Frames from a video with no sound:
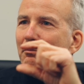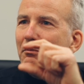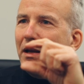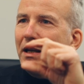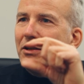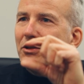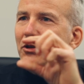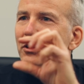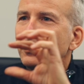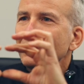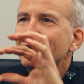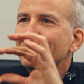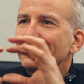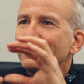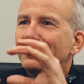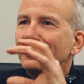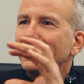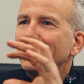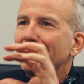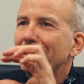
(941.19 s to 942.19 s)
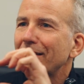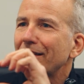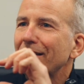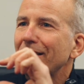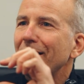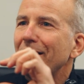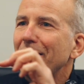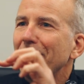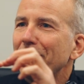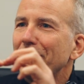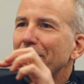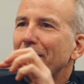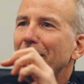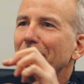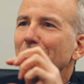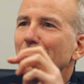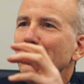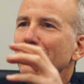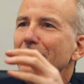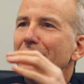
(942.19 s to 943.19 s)
matrix like of
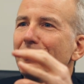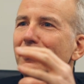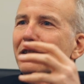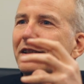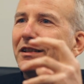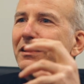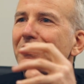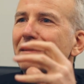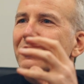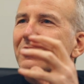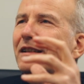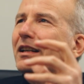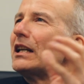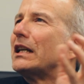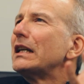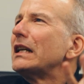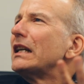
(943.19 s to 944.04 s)
of crystalline